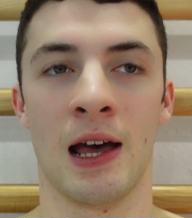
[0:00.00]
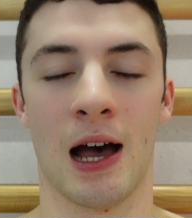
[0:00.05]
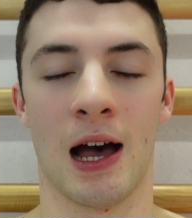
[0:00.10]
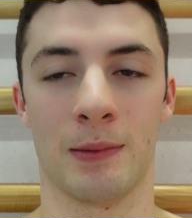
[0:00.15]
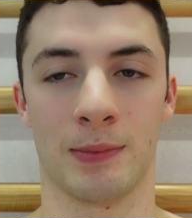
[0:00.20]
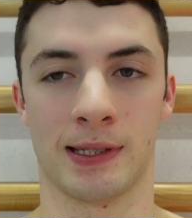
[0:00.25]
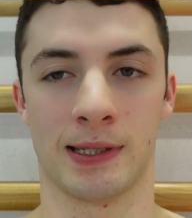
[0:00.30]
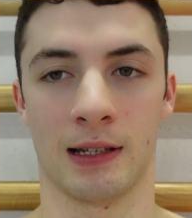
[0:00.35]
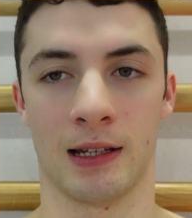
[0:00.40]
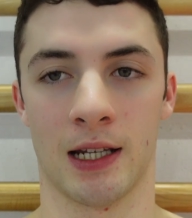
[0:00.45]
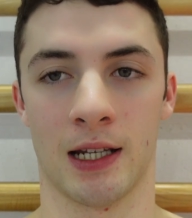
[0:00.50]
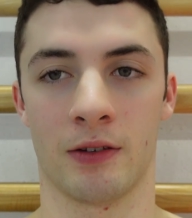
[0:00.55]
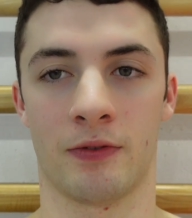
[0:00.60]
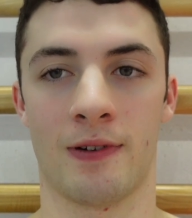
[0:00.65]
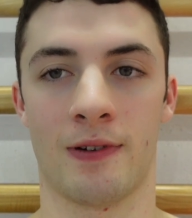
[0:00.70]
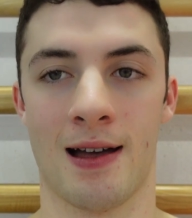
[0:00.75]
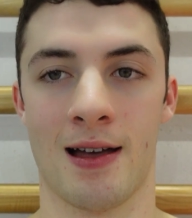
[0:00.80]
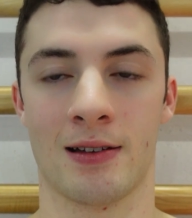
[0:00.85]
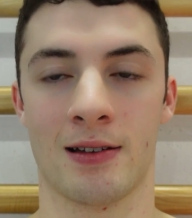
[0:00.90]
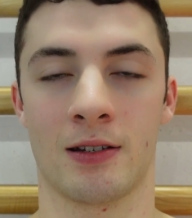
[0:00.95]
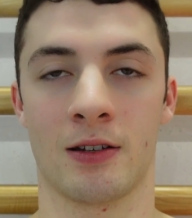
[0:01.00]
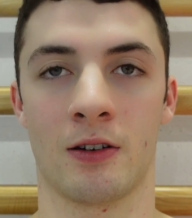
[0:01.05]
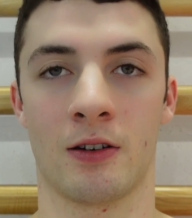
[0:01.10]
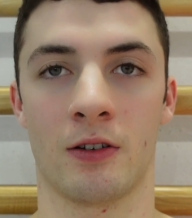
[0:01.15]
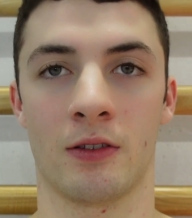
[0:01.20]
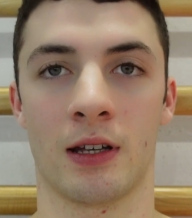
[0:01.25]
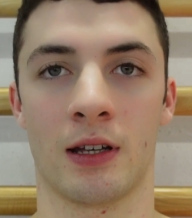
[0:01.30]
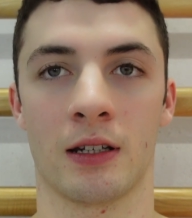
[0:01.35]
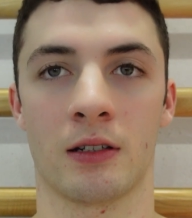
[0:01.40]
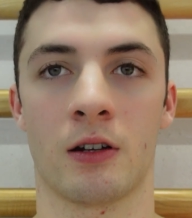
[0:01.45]
I'm solidified
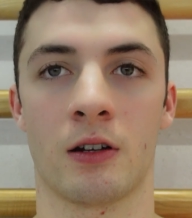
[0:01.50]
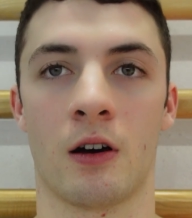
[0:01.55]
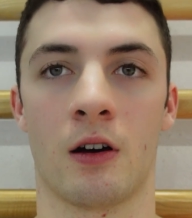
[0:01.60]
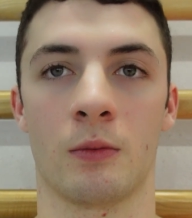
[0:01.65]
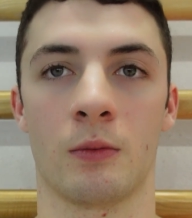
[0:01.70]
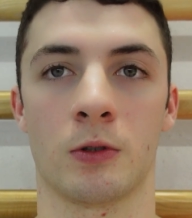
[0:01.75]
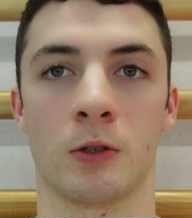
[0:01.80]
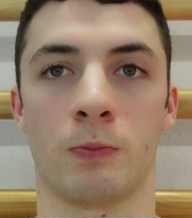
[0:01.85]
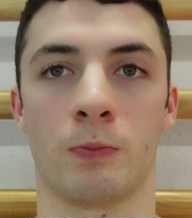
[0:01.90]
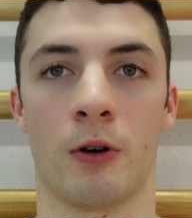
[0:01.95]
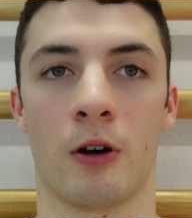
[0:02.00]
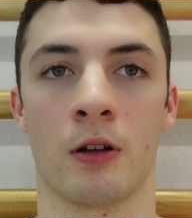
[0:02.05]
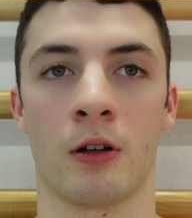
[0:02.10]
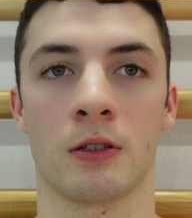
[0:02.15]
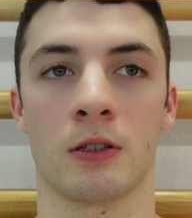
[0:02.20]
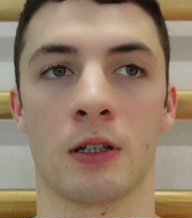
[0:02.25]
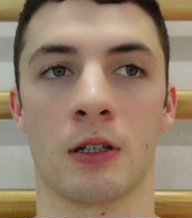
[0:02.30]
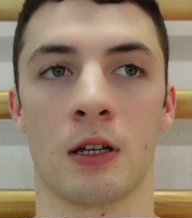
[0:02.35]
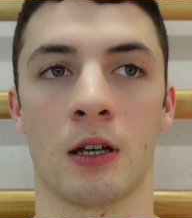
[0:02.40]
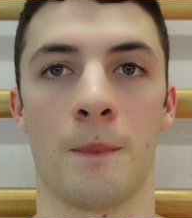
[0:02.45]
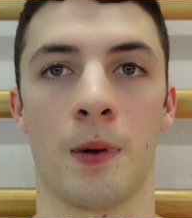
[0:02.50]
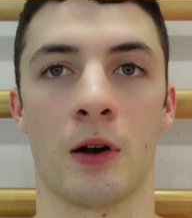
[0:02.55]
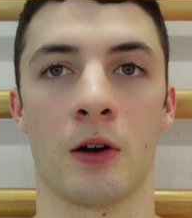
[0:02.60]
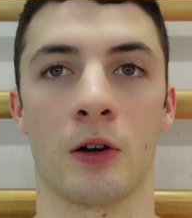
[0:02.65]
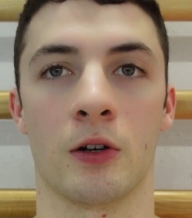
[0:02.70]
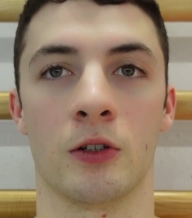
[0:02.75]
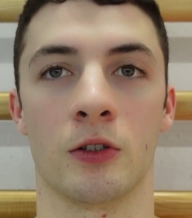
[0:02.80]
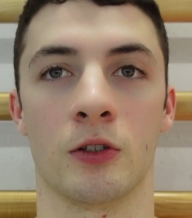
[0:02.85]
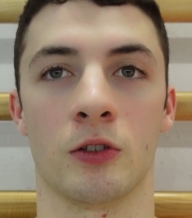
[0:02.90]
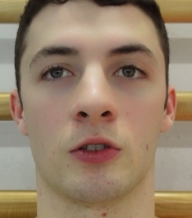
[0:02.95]
on that top spot
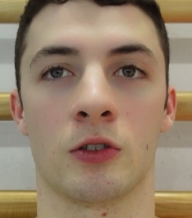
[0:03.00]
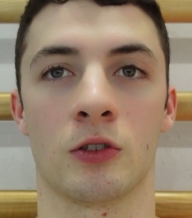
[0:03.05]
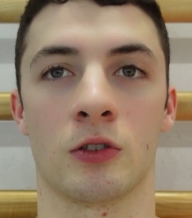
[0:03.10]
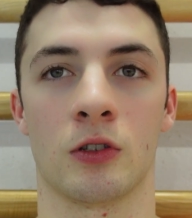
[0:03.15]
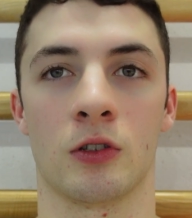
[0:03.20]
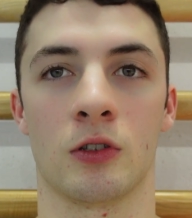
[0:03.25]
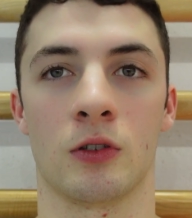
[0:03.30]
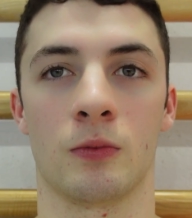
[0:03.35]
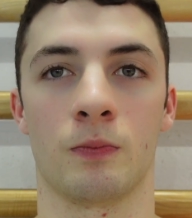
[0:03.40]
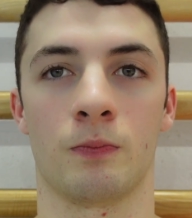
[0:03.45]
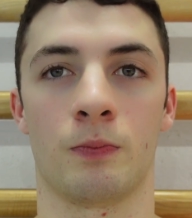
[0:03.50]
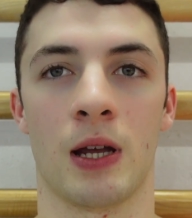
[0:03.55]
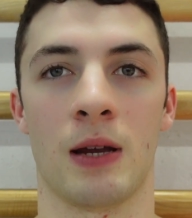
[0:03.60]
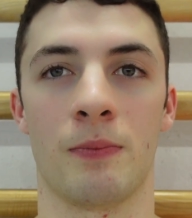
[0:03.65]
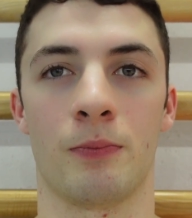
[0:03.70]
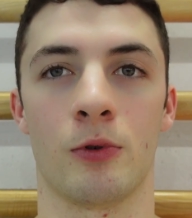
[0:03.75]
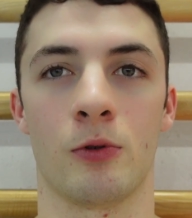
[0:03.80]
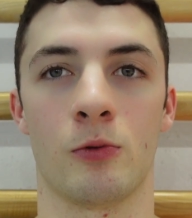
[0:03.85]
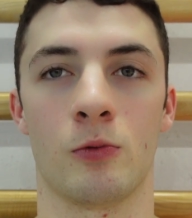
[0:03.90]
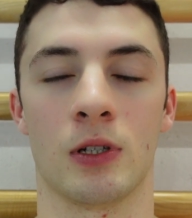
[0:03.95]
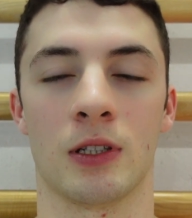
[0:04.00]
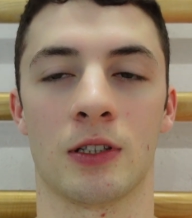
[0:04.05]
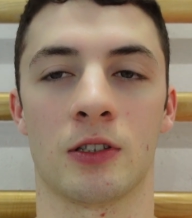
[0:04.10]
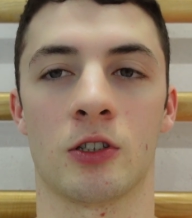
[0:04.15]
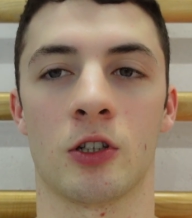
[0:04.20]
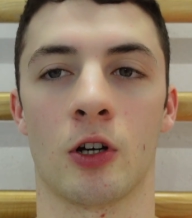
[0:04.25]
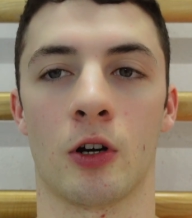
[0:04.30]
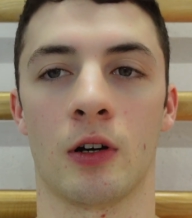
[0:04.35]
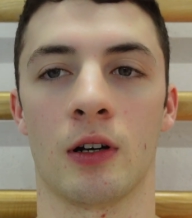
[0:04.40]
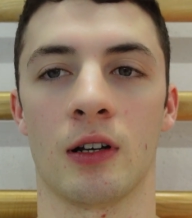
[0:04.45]
because people will
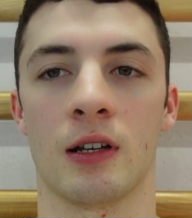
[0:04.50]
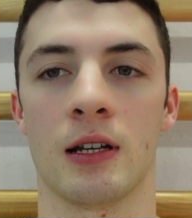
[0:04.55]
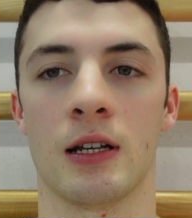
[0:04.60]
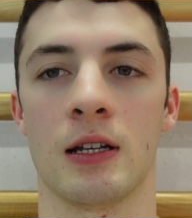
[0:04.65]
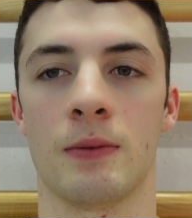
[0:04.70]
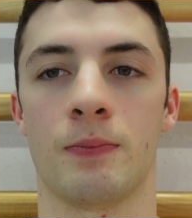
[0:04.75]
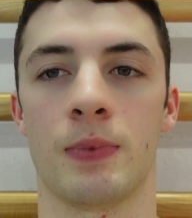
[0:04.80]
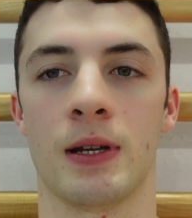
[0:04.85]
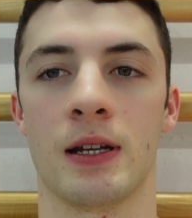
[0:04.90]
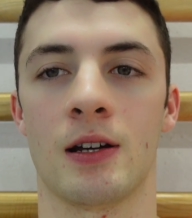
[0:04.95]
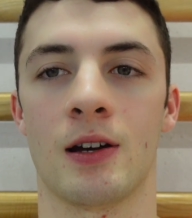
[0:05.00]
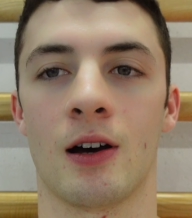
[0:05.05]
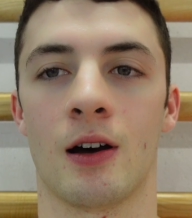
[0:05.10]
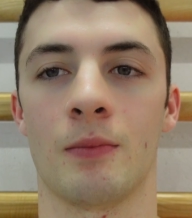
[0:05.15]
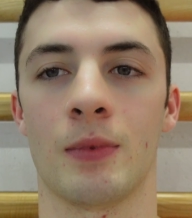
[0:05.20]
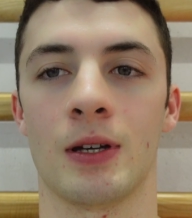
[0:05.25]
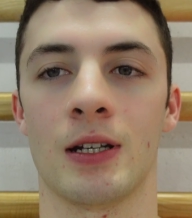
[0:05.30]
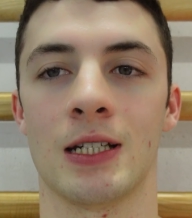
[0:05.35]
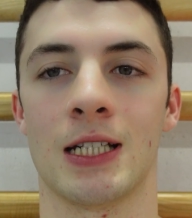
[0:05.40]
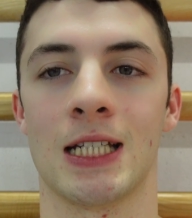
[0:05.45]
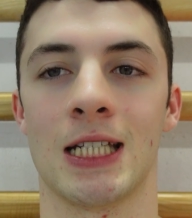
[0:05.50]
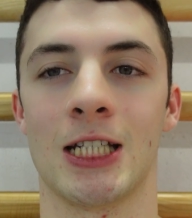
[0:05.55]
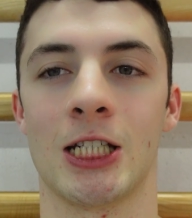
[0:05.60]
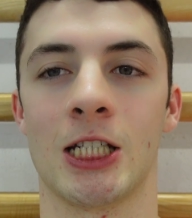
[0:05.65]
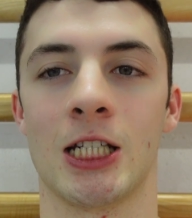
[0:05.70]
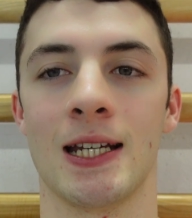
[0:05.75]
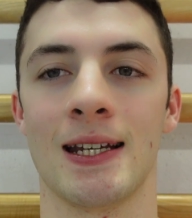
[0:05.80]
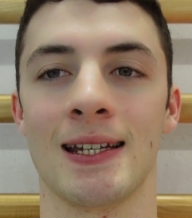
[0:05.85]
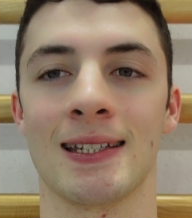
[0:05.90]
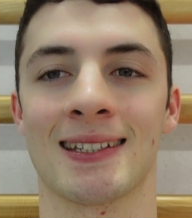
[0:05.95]
certainly be coming
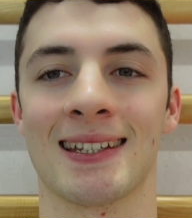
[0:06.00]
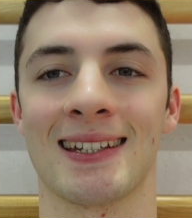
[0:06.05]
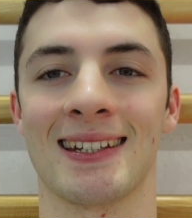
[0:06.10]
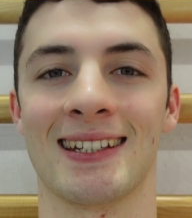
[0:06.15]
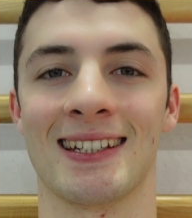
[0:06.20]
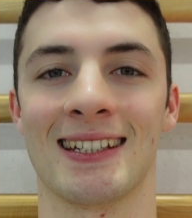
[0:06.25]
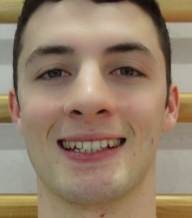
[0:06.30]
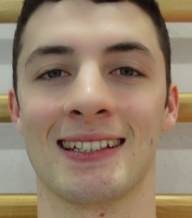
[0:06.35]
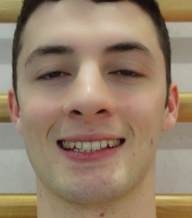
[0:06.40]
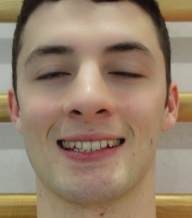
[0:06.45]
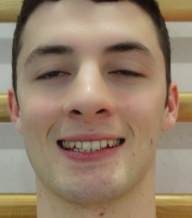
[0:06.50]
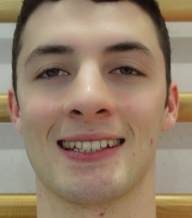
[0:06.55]
chasing